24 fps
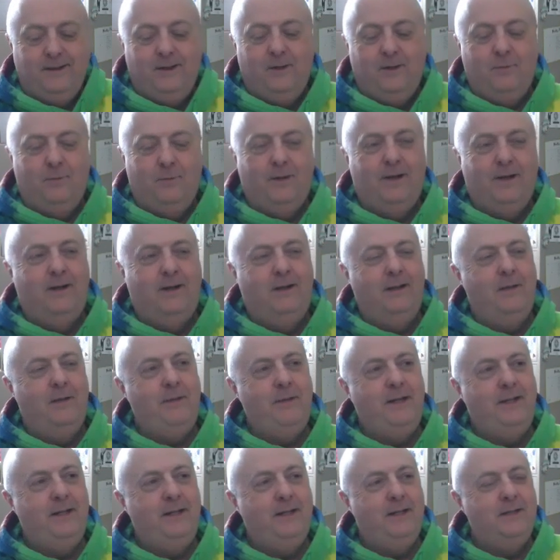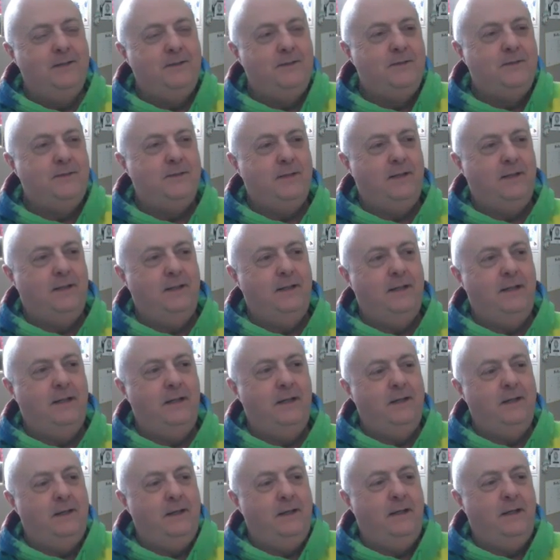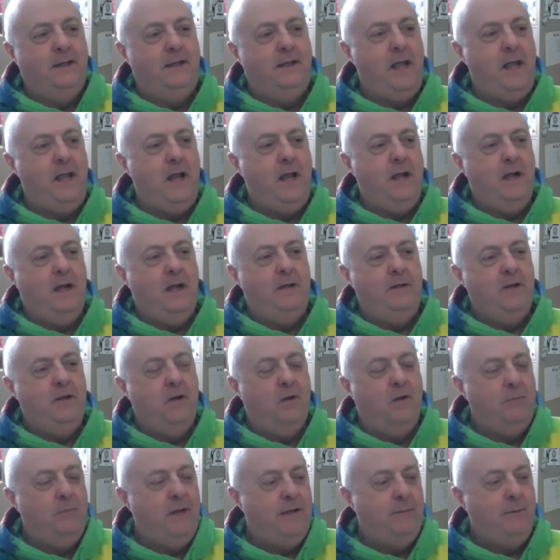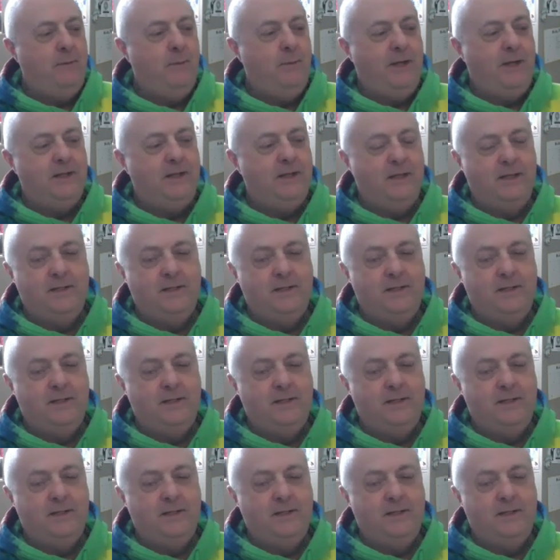Well, I mean, it's maybe we can